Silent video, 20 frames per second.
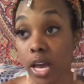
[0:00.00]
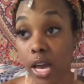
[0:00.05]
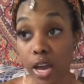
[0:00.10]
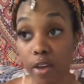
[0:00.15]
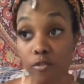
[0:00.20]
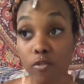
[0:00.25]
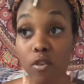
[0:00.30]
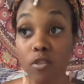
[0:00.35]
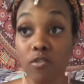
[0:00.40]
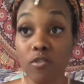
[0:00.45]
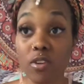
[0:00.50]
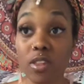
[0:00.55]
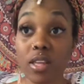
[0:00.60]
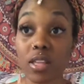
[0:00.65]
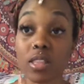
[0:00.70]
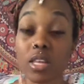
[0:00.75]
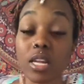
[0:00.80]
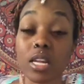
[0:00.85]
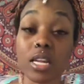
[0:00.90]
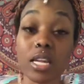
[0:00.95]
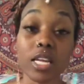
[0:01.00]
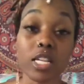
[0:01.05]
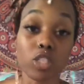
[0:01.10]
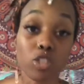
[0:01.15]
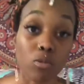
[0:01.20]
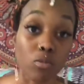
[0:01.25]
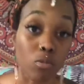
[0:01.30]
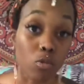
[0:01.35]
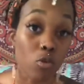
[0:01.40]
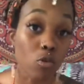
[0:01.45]
If you're feeling the need
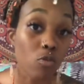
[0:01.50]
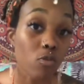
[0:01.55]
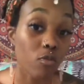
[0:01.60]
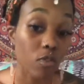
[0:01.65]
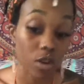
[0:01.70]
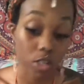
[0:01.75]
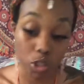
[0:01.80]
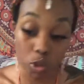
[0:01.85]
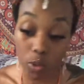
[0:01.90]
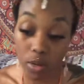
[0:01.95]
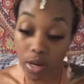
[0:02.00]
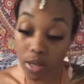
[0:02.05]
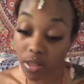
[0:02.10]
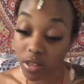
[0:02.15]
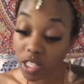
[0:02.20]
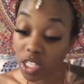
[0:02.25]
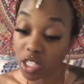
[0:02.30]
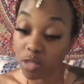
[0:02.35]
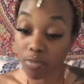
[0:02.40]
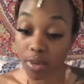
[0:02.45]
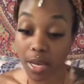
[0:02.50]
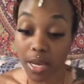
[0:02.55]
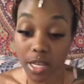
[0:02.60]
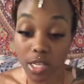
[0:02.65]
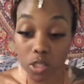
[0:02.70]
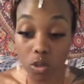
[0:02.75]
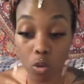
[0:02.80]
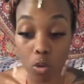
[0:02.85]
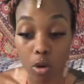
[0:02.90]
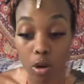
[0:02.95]
to move to another
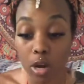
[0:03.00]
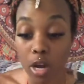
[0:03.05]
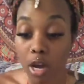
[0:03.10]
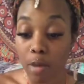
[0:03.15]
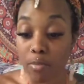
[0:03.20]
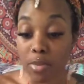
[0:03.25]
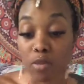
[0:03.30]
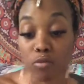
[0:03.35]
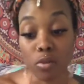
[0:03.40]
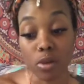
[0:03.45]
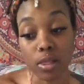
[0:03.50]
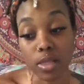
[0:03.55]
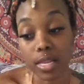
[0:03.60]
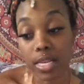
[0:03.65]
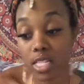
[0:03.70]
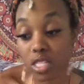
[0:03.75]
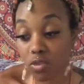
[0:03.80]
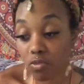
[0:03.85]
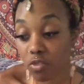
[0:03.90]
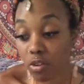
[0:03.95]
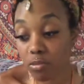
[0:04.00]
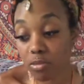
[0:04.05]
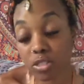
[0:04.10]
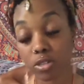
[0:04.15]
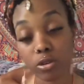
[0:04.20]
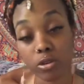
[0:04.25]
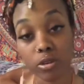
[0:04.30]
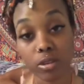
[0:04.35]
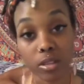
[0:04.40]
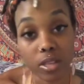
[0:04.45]
space or be released from
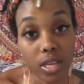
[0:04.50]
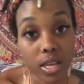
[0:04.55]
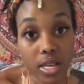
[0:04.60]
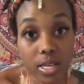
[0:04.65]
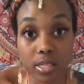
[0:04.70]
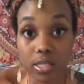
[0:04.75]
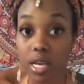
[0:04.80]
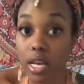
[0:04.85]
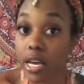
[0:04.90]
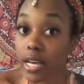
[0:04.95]
certain things,